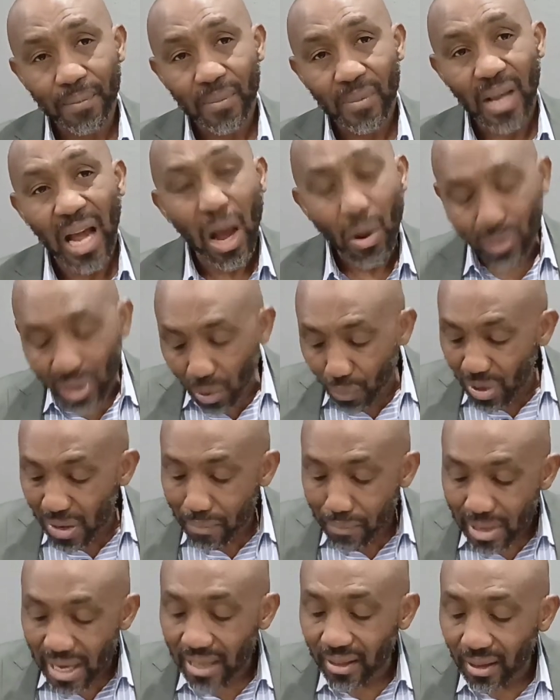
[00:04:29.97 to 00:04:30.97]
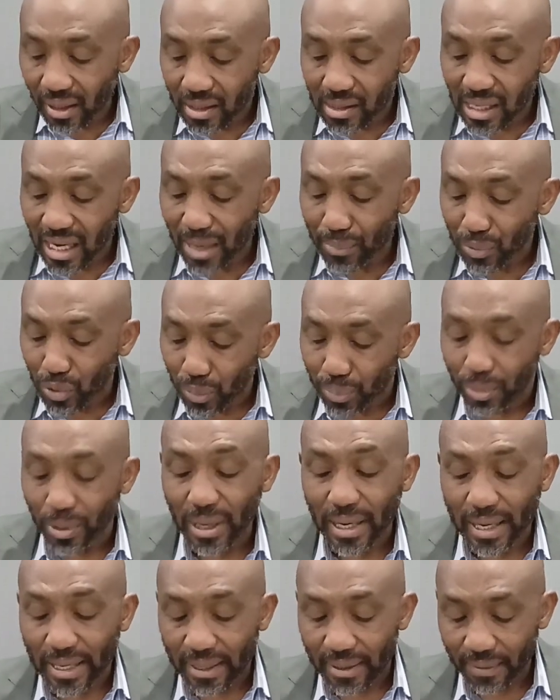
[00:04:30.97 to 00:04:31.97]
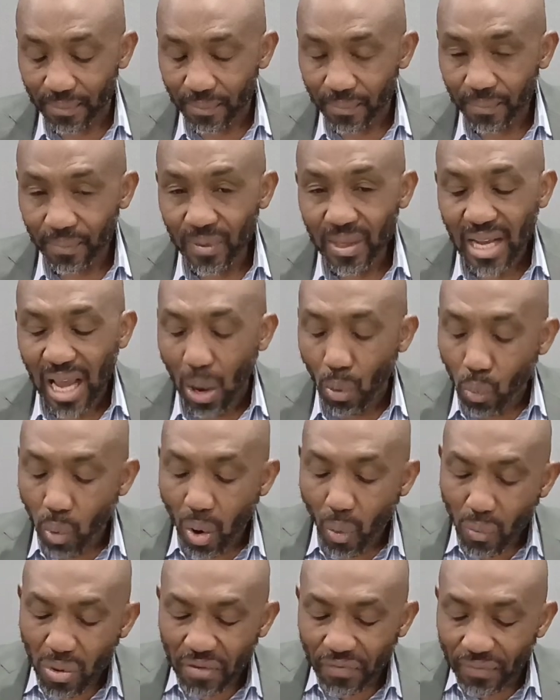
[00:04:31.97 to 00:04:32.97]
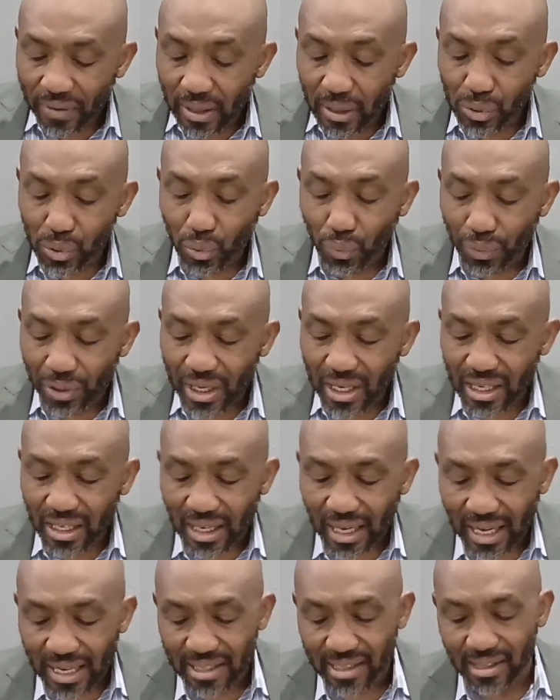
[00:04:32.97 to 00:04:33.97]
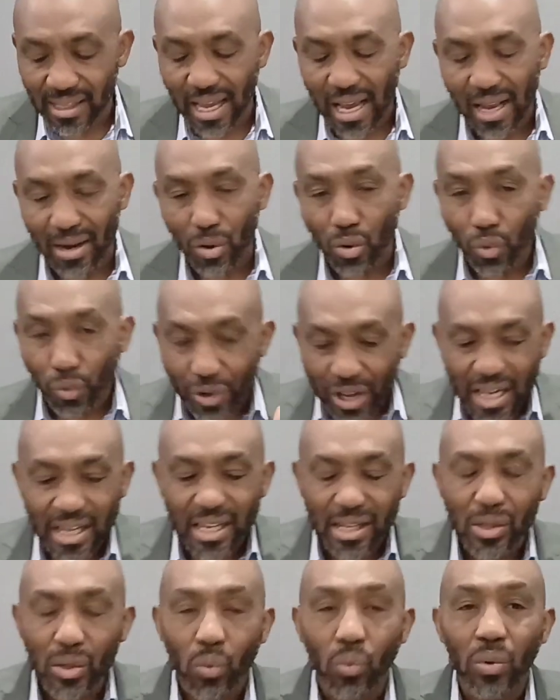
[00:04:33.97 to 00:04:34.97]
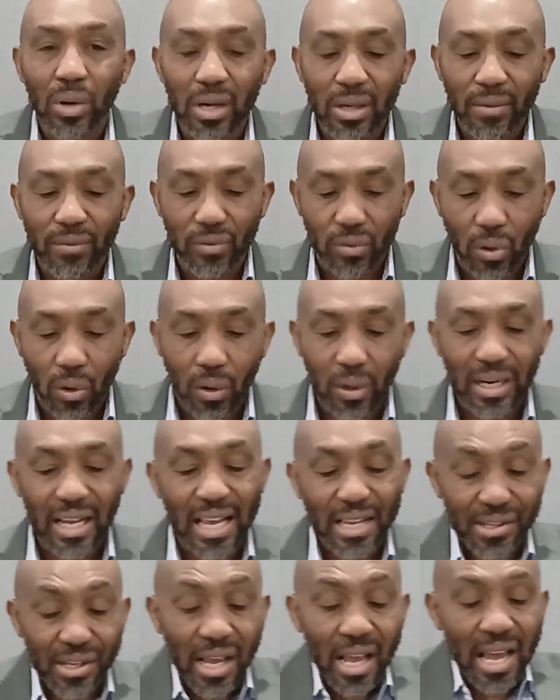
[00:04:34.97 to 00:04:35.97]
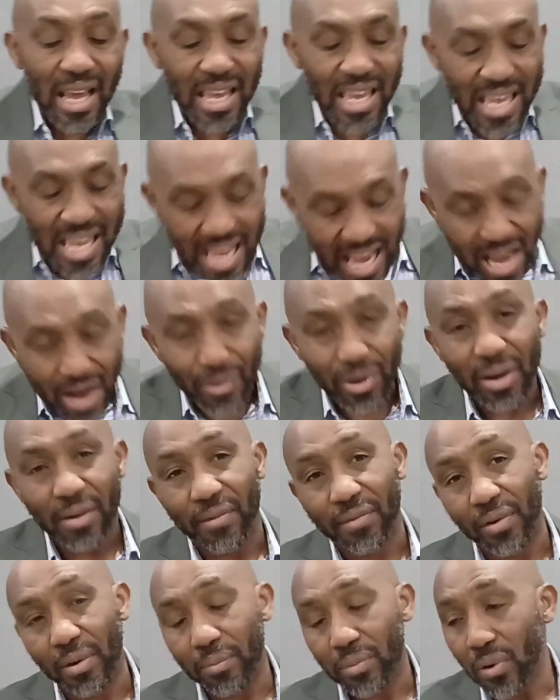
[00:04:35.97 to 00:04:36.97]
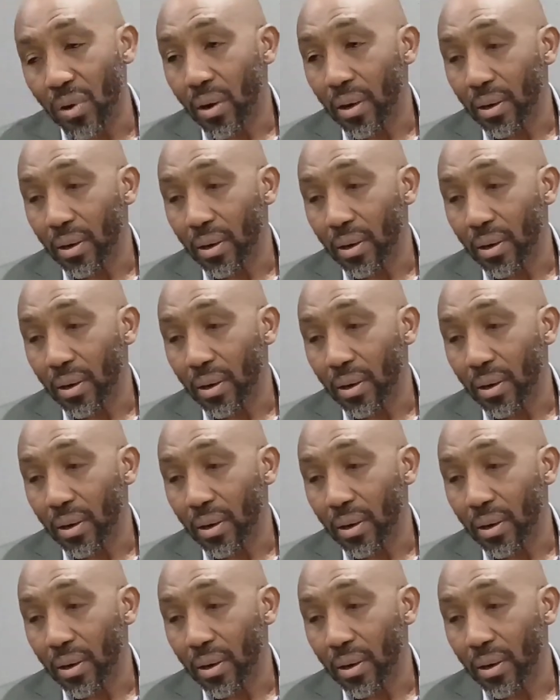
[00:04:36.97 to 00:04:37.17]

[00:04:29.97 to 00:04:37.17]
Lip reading: How can we make the time to pray? And what we fail to realize is that reading the word of God is hearing from God.